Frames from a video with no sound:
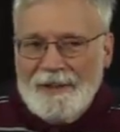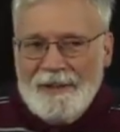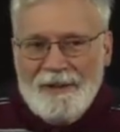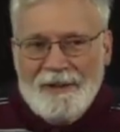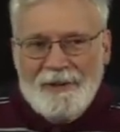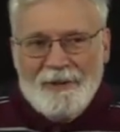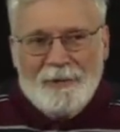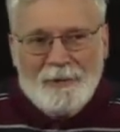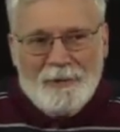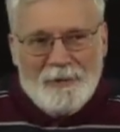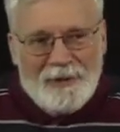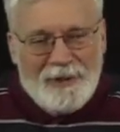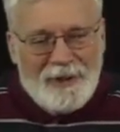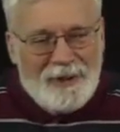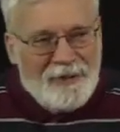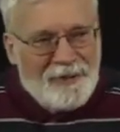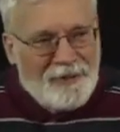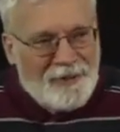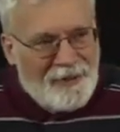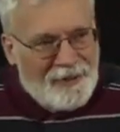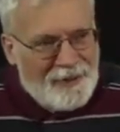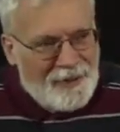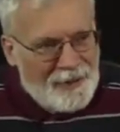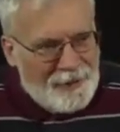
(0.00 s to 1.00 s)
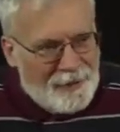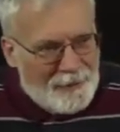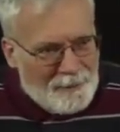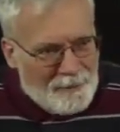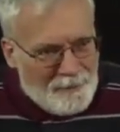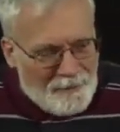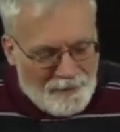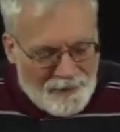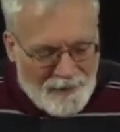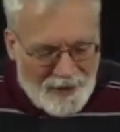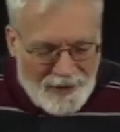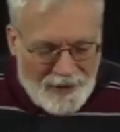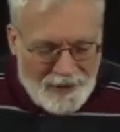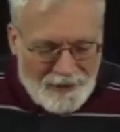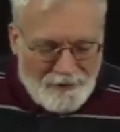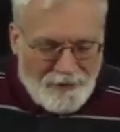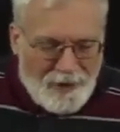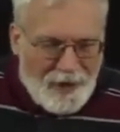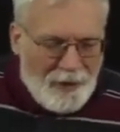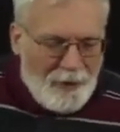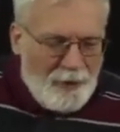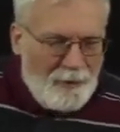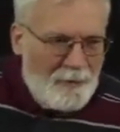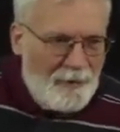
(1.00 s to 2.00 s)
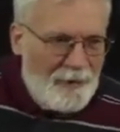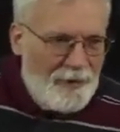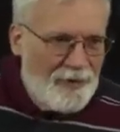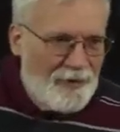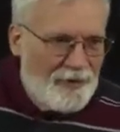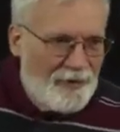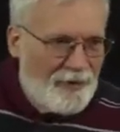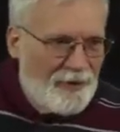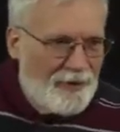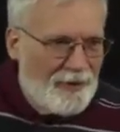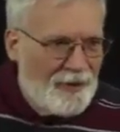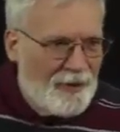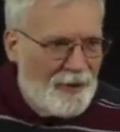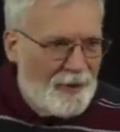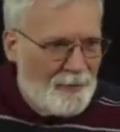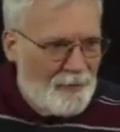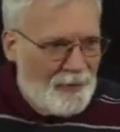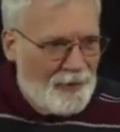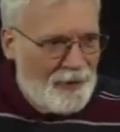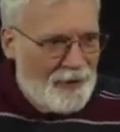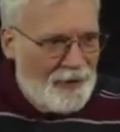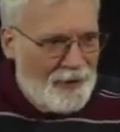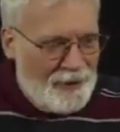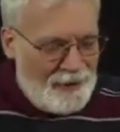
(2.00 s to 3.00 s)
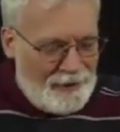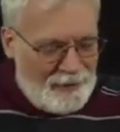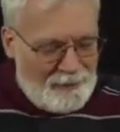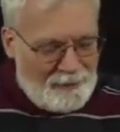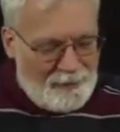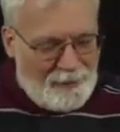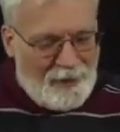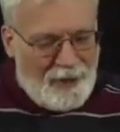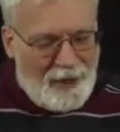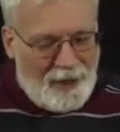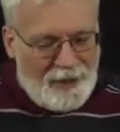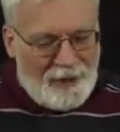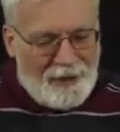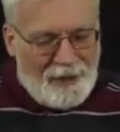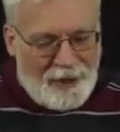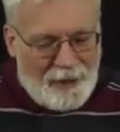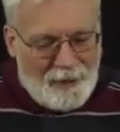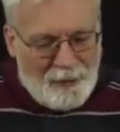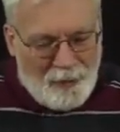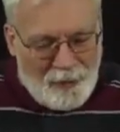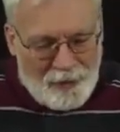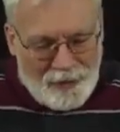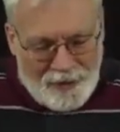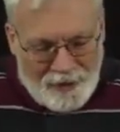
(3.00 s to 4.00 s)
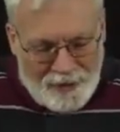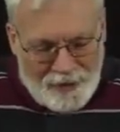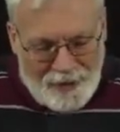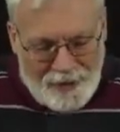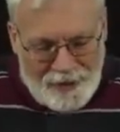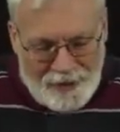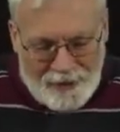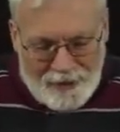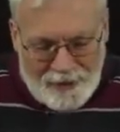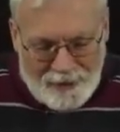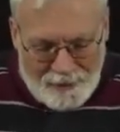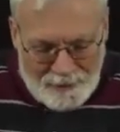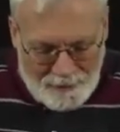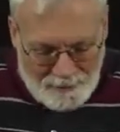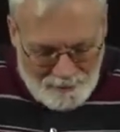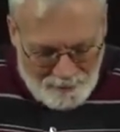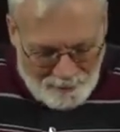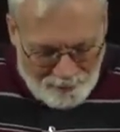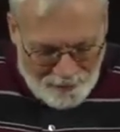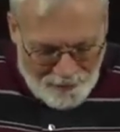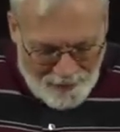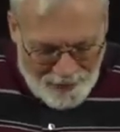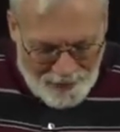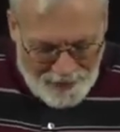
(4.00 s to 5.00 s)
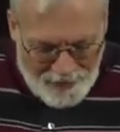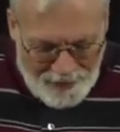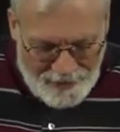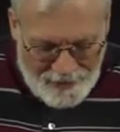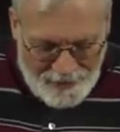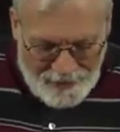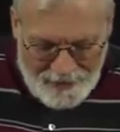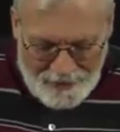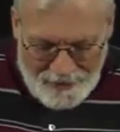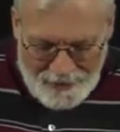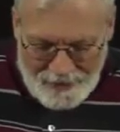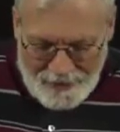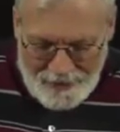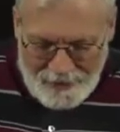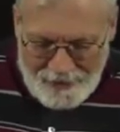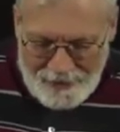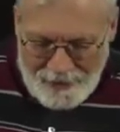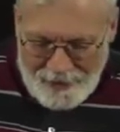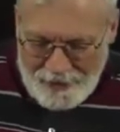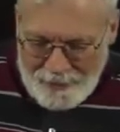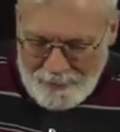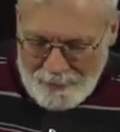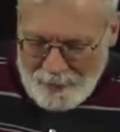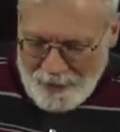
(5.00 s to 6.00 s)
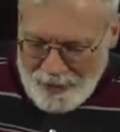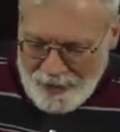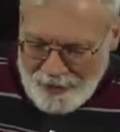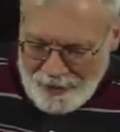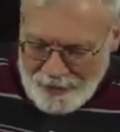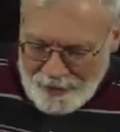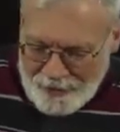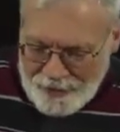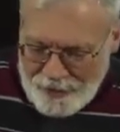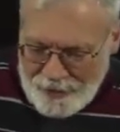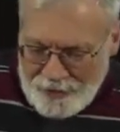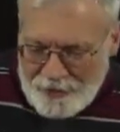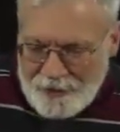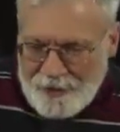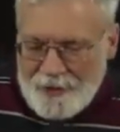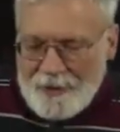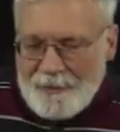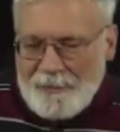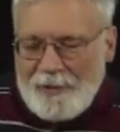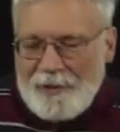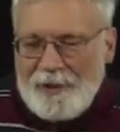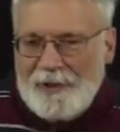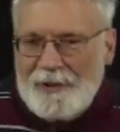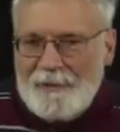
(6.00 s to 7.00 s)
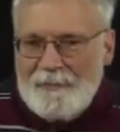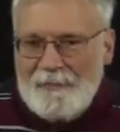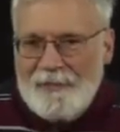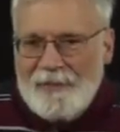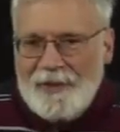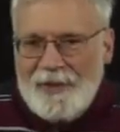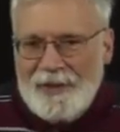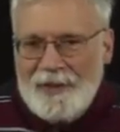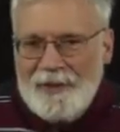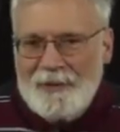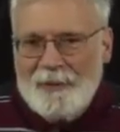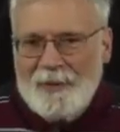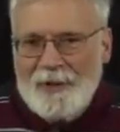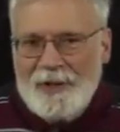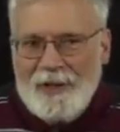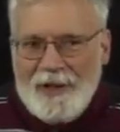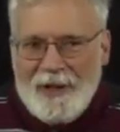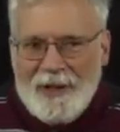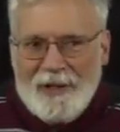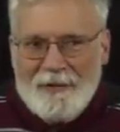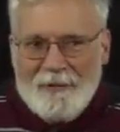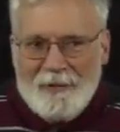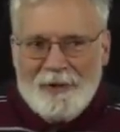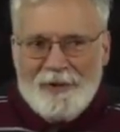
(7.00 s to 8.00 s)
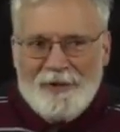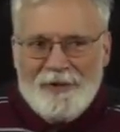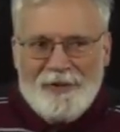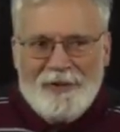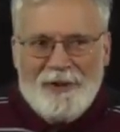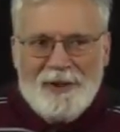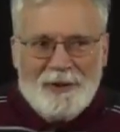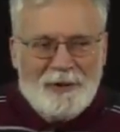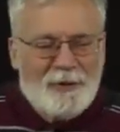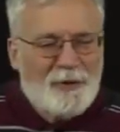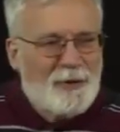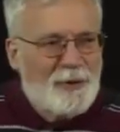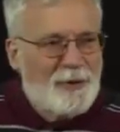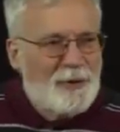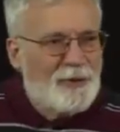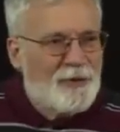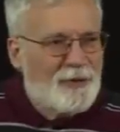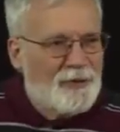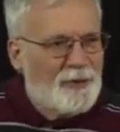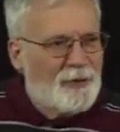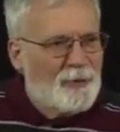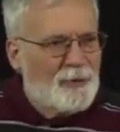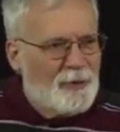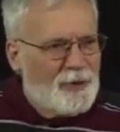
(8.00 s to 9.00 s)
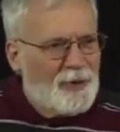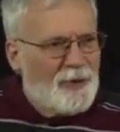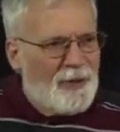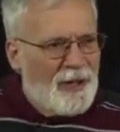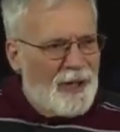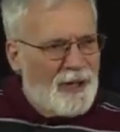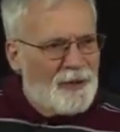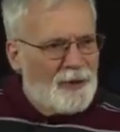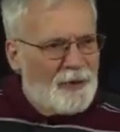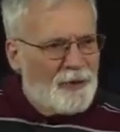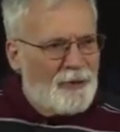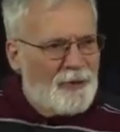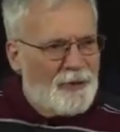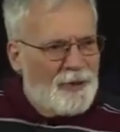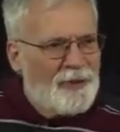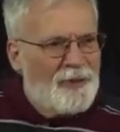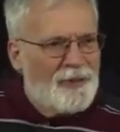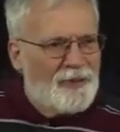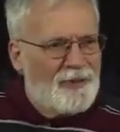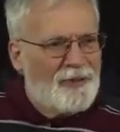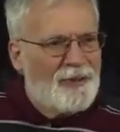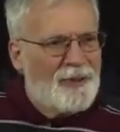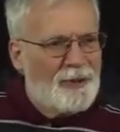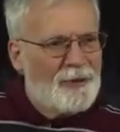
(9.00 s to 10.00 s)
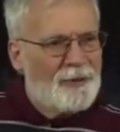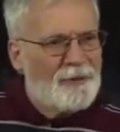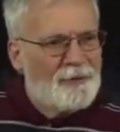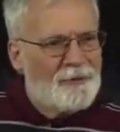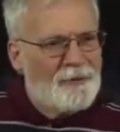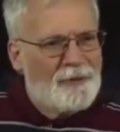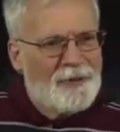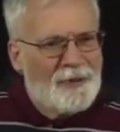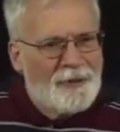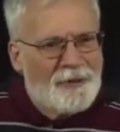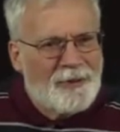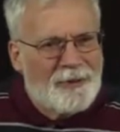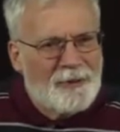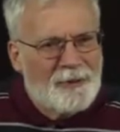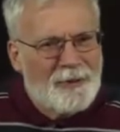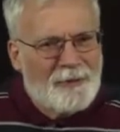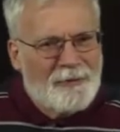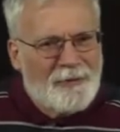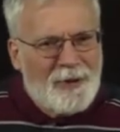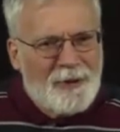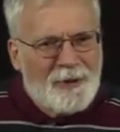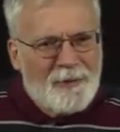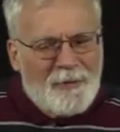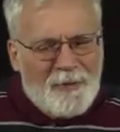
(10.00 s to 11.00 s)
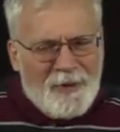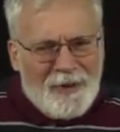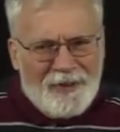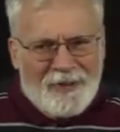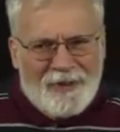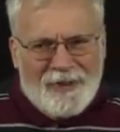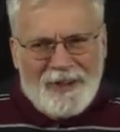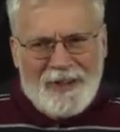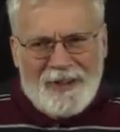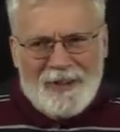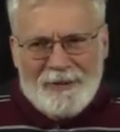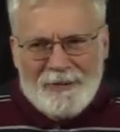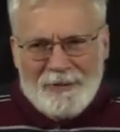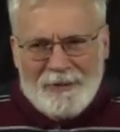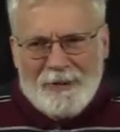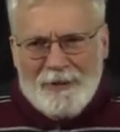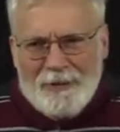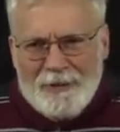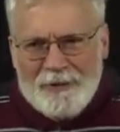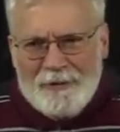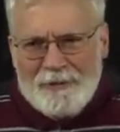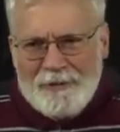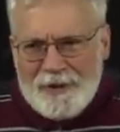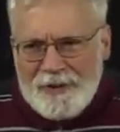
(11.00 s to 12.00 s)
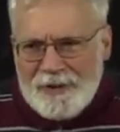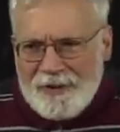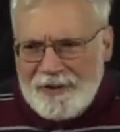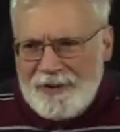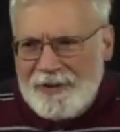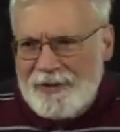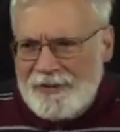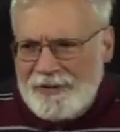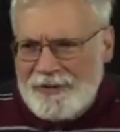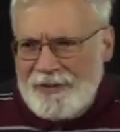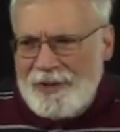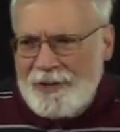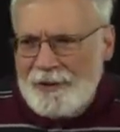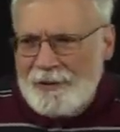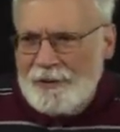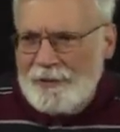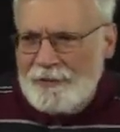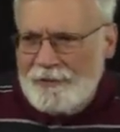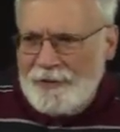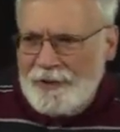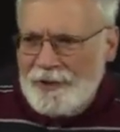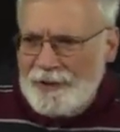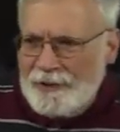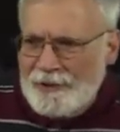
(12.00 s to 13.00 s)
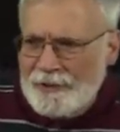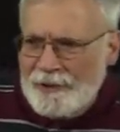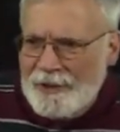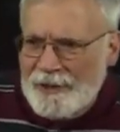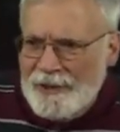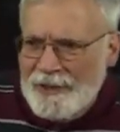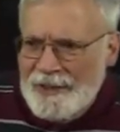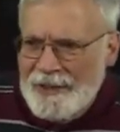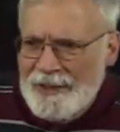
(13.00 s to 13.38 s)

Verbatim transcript: Here's, here's the deal. If I open this thing up in a, I, I work in a, uh, in a biology company and we have our sterile hood. So we know how to create a sterile field. So if I open this can of tuna fish in a sterile field